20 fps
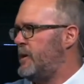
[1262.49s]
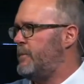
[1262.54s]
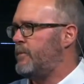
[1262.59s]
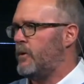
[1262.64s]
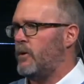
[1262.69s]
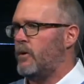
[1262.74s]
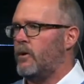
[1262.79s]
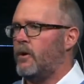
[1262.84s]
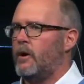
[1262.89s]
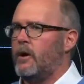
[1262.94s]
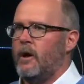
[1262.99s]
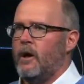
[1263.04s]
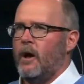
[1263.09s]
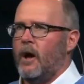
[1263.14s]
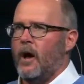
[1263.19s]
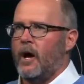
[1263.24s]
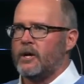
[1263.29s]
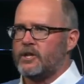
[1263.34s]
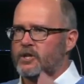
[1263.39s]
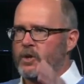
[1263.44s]
people
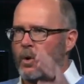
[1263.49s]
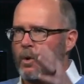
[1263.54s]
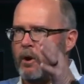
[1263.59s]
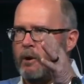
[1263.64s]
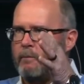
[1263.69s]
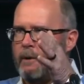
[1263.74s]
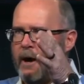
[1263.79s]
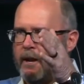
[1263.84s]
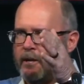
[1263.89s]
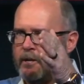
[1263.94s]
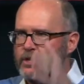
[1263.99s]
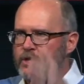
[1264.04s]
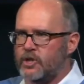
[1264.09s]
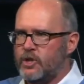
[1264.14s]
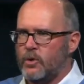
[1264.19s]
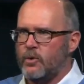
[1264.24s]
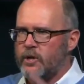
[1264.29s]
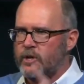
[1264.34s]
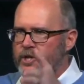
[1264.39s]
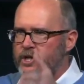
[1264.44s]
a story about a
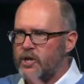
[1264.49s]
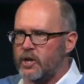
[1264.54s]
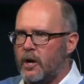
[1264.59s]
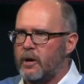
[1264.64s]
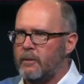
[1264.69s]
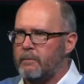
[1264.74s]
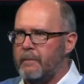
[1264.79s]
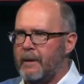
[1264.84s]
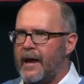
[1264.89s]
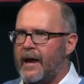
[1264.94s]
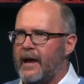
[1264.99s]
Jewish young